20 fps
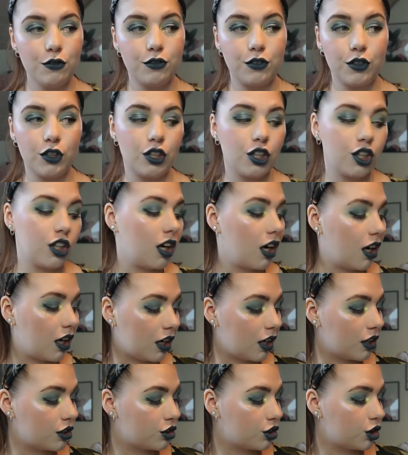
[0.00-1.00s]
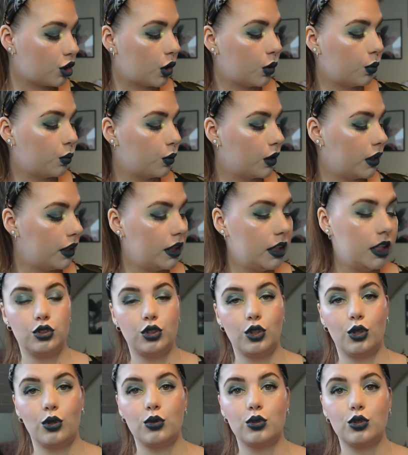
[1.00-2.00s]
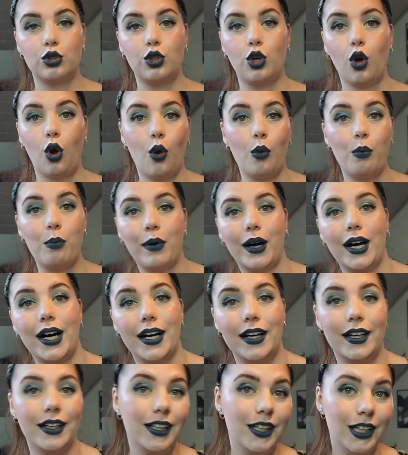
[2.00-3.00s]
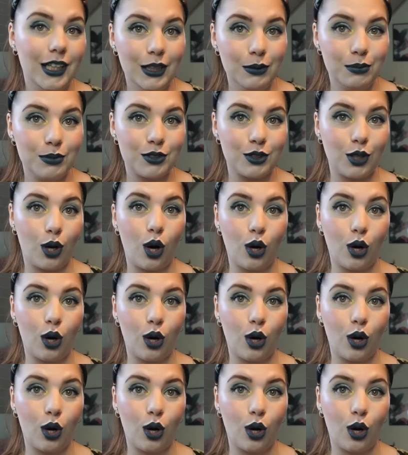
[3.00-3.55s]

for the color so we don't go buy heaps